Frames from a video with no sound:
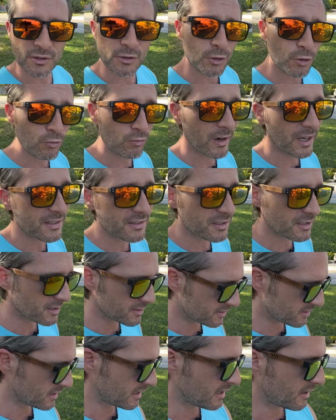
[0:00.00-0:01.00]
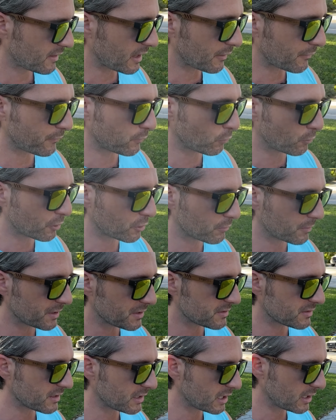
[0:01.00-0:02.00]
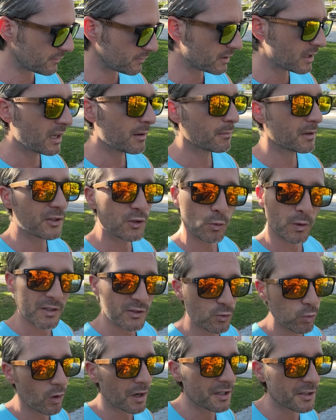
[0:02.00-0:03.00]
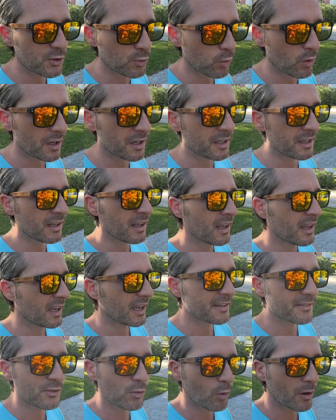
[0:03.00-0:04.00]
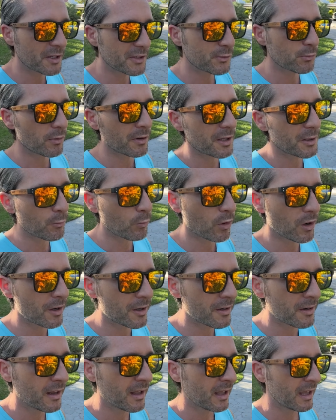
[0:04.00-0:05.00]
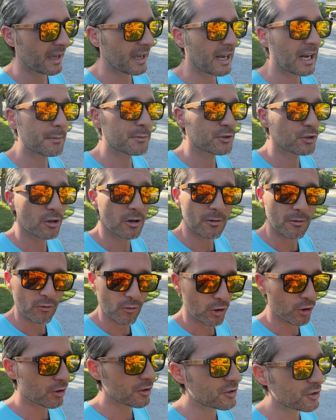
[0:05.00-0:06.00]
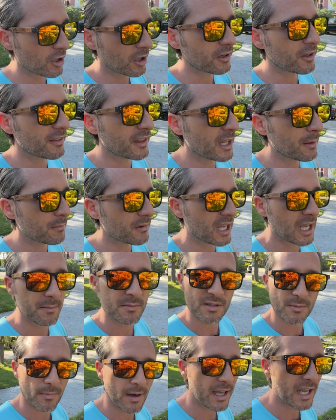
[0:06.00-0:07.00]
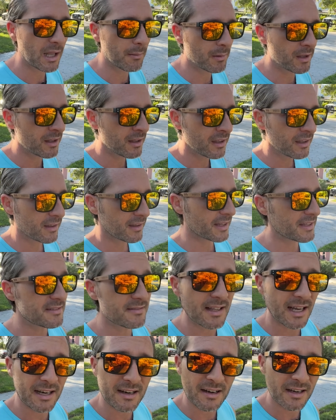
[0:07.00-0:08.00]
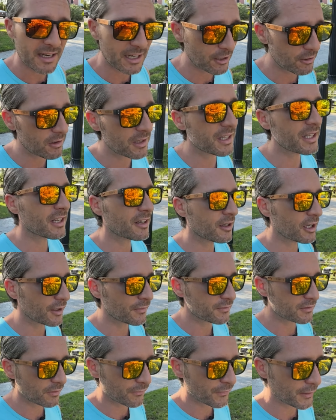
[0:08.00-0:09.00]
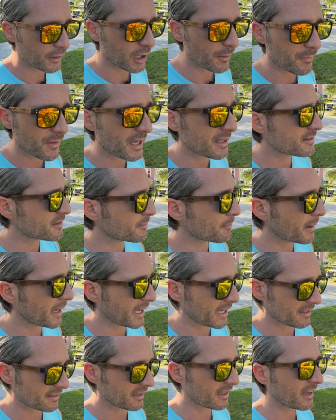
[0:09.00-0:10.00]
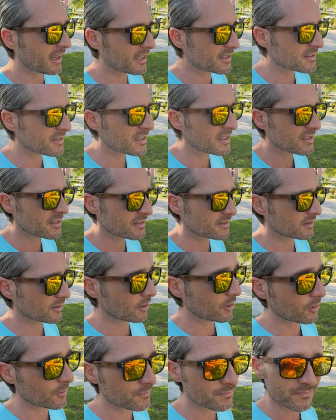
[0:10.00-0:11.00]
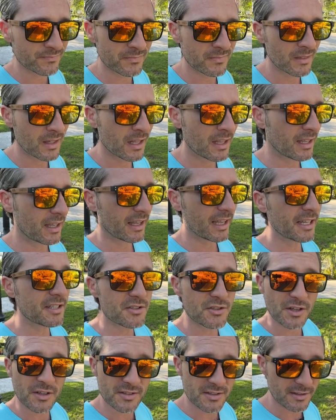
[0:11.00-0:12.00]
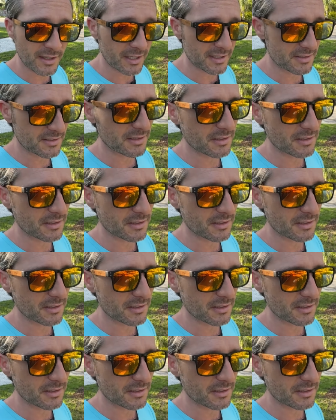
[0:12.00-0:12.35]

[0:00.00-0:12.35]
new residents that Florida received between 2020 and 2021, and I'm sure a good chunk of them came to Miami. It's not nearly enough to fill up that demand, guys. So it's just nuts